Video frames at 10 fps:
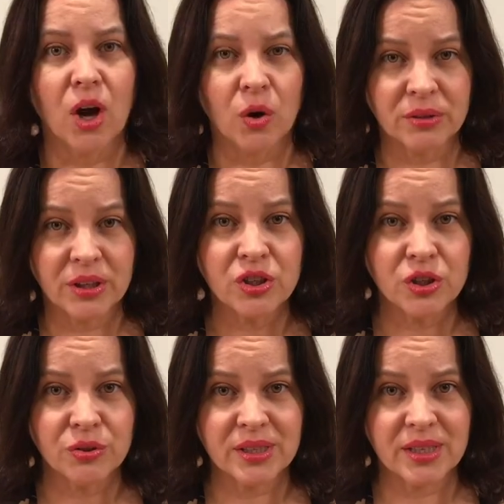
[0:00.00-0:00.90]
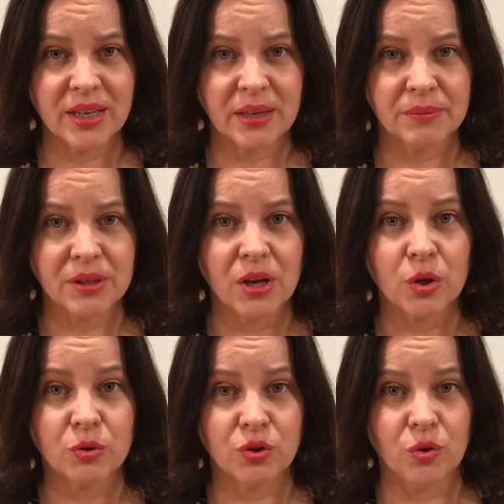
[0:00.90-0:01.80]
Only choose teams
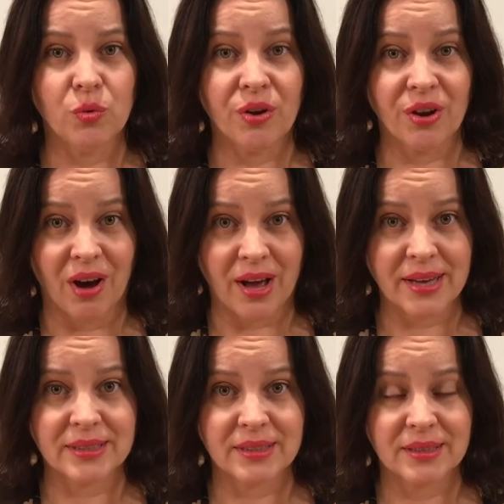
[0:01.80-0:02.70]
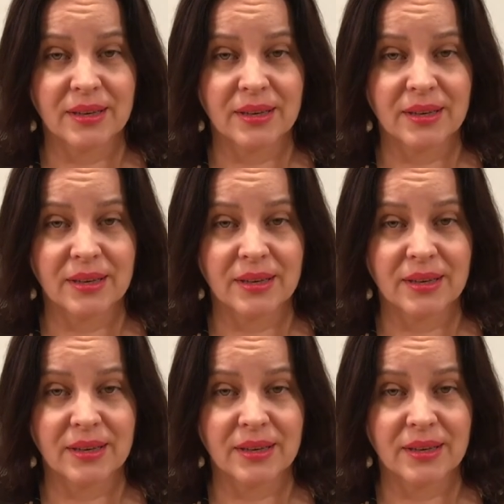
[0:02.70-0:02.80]
who do not